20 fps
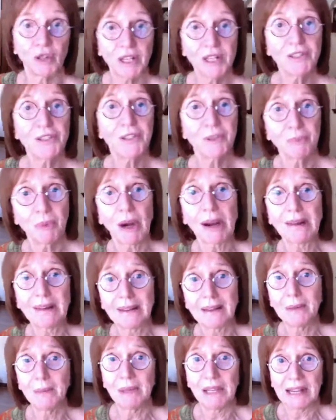This is probably
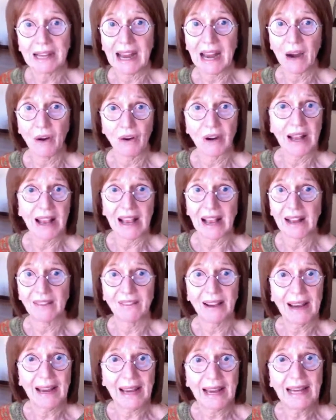going to be an hour and a half.
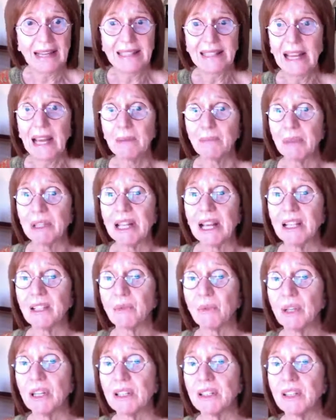I hate that, but that's
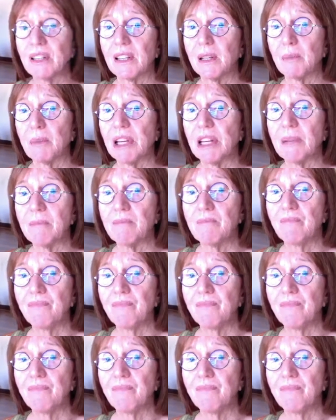what it's going to be.